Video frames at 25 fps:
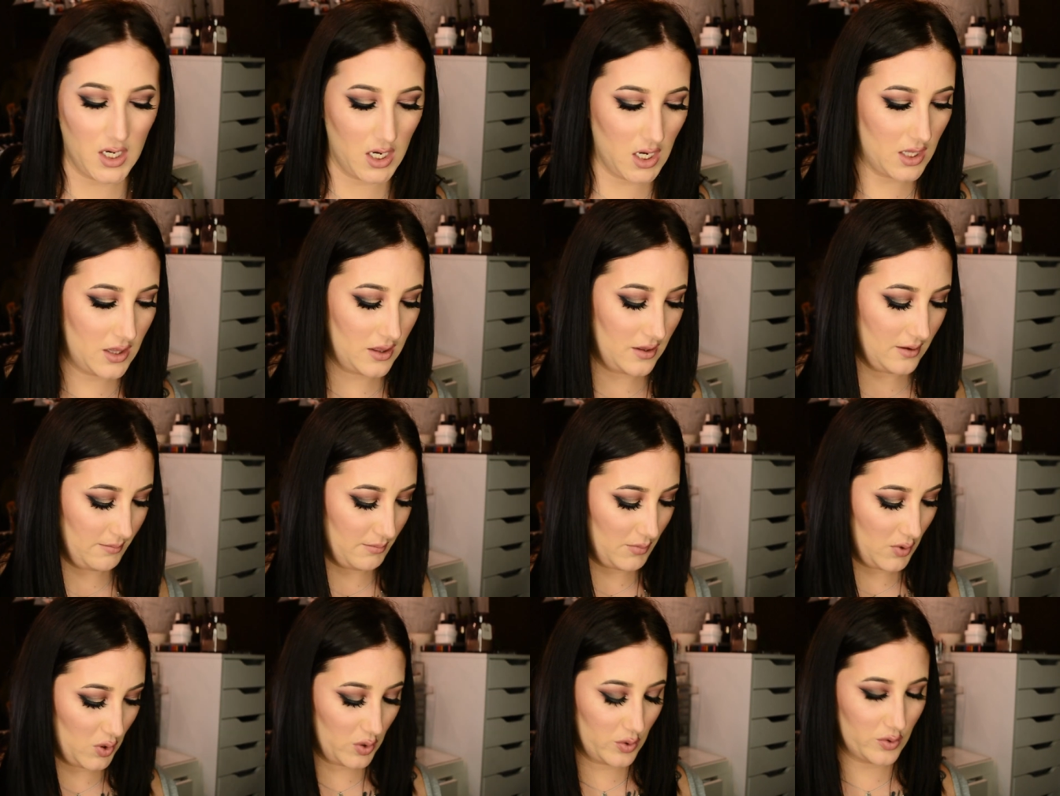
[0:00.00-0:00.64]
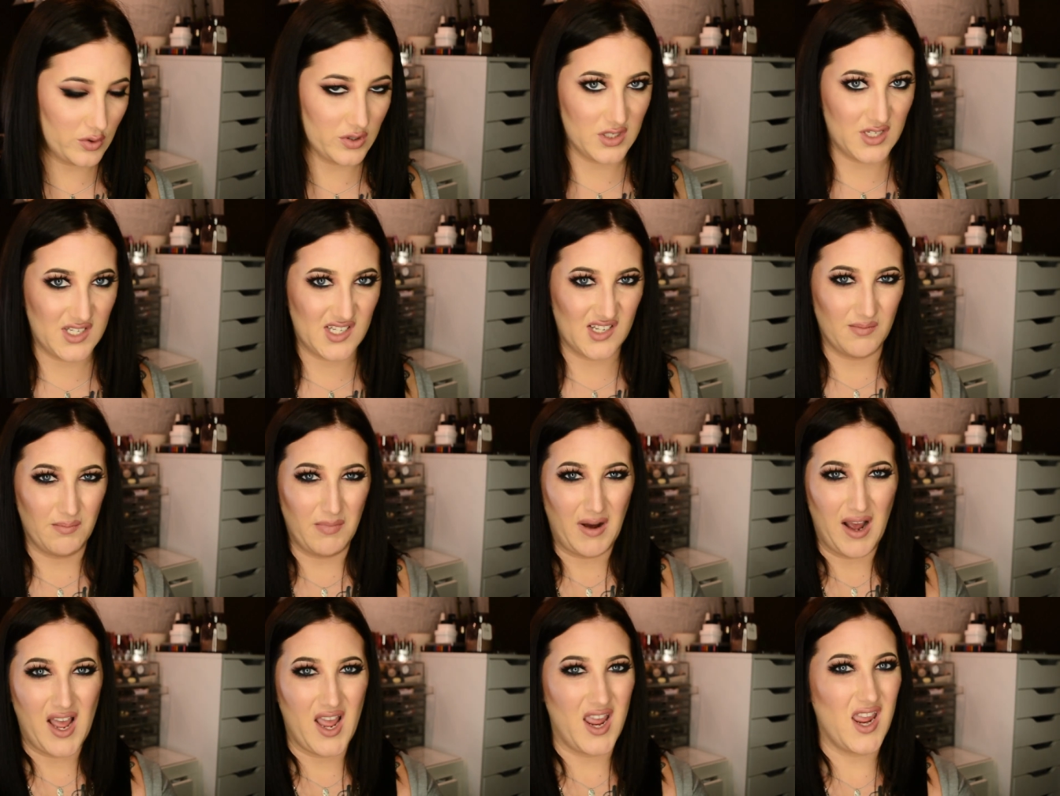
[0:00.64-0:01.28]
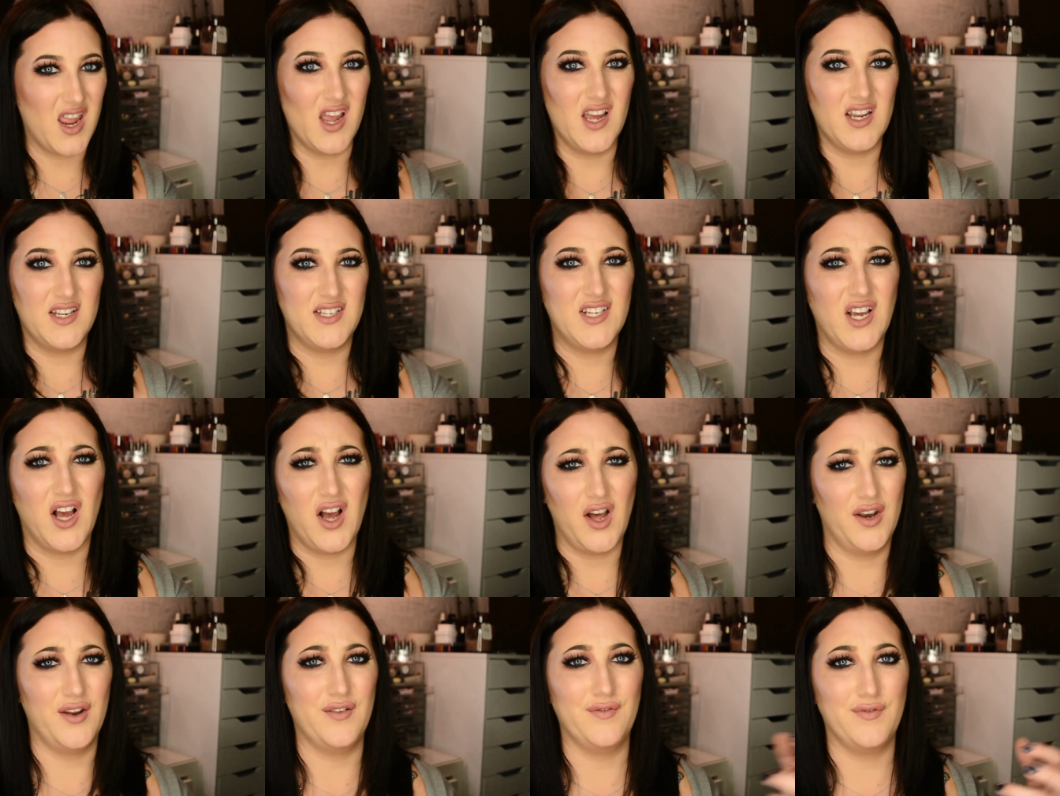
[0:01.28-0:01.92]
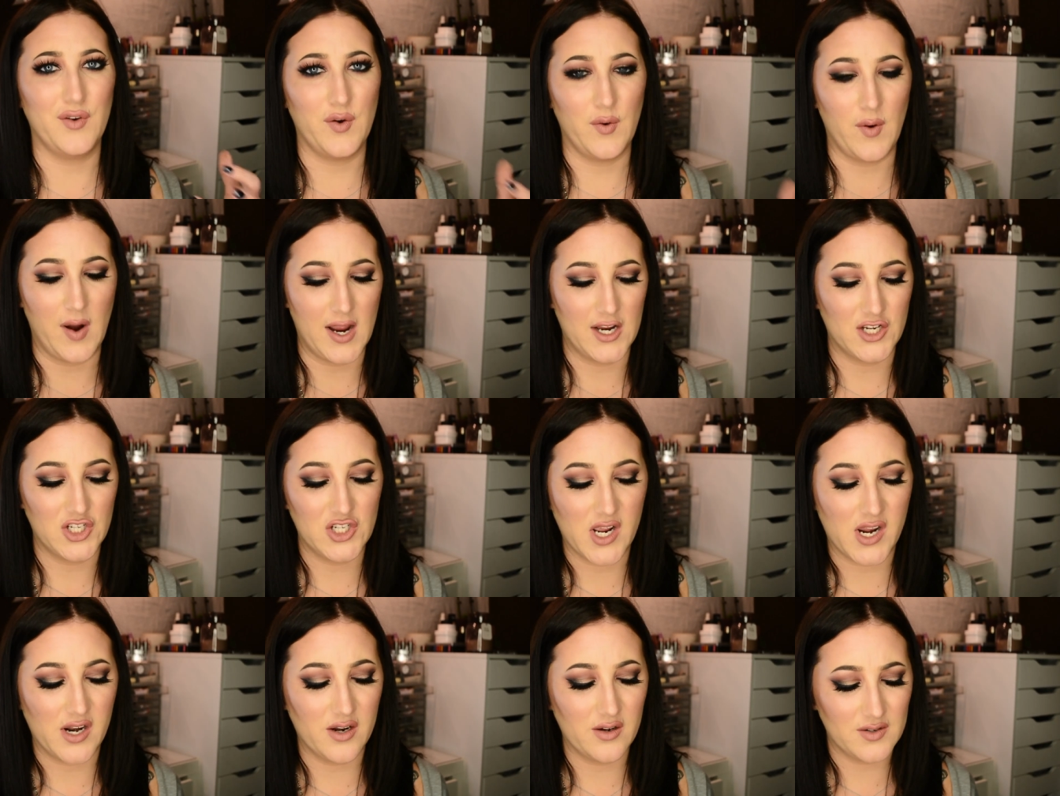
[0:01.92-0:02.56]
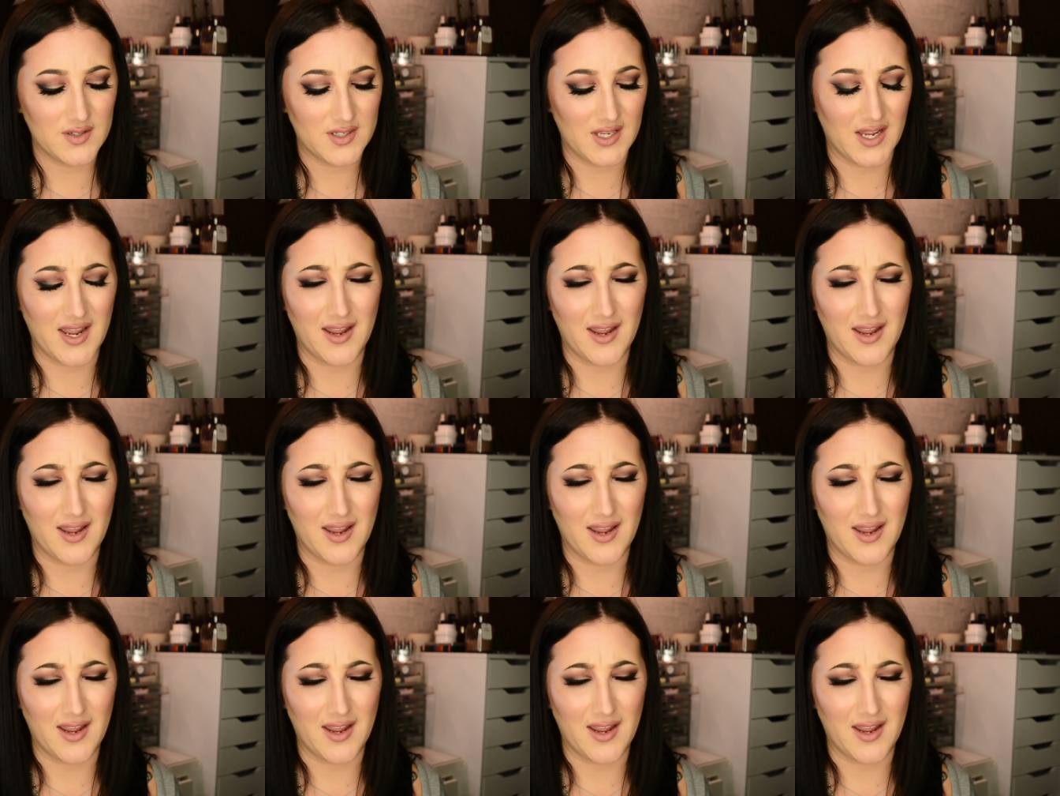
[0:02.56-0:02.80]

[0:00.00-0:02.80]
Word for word: in the mood to buy a ton of new eyeshadows.